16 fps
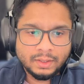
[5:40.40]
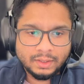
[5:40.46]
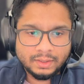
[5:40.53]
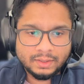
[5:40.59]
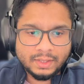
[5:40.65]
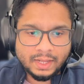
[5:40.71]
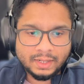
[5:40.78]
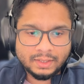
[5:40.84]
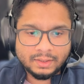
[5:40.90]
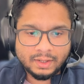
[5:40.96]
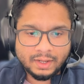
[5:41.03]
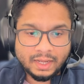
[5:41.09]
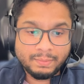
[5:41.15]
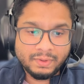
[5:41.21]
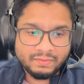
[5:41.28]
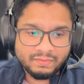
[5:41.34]
that
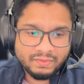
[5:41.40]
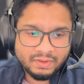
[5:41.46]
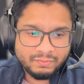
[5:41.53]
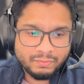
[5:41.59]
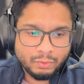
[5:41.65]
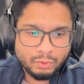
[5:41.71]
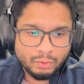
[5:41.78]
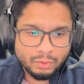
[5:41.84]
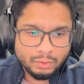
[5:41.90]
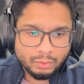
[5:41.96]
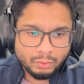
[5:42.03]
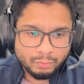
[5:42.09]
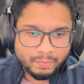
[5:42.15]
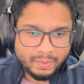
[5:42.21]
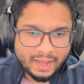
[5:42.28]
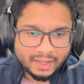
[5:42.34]
IPv4
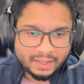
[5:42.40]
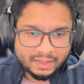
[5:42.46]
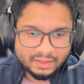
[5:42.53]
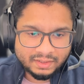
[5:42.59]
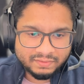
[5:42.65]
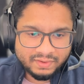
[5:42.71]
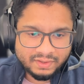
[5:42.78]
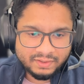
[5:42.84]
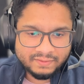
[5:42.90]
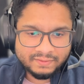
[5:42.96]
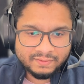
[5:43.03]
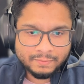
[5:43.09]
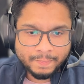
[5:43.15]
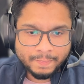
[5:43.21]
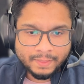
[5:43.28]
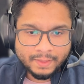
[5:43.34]
loopback interface.
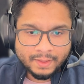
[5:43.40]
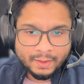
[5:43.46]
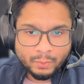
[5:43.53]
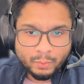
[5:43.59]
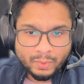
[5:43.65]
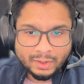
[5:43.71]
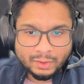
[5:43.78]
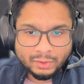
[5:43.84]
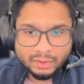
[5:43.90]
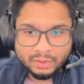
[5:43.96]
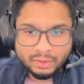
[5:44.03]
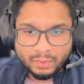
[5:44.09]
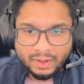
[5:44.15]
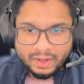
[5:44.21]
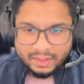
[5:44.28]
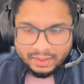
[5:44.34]
We're going to
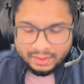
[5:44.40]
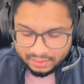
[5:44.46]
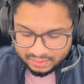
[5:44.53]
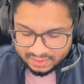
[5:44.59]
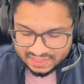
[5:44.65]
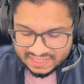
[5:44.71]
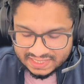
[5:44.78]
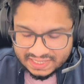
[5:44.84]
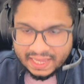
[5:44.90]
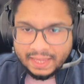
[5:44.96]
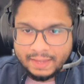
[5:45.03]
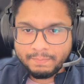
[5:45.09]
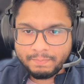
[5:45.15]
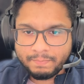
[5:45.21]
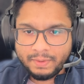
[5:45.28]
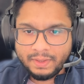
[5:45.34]
run the
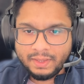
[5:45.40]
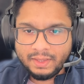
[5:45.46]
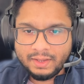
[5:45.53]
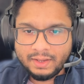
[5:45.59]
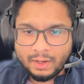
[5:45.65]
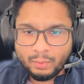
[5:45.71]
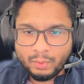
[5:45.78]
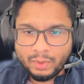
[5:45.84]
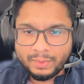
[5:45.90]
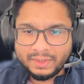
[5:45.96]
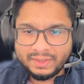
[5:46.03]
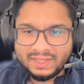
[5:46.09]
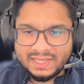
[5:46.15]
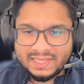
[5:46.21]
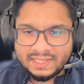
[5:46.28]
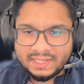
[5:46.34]
same ping, however,
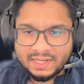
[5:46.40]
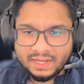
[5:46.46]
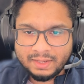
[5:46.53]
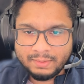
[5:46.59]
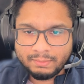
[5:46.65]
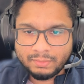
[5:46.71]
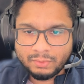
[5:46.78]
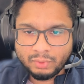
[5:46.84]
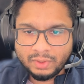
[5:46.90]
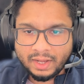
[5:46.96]
this time to the